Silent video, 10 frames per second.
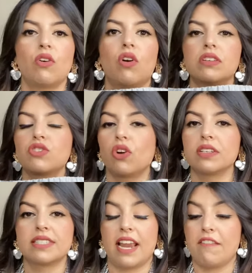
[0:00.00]
or
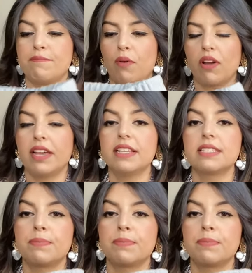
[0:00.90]
joggers that have pockets.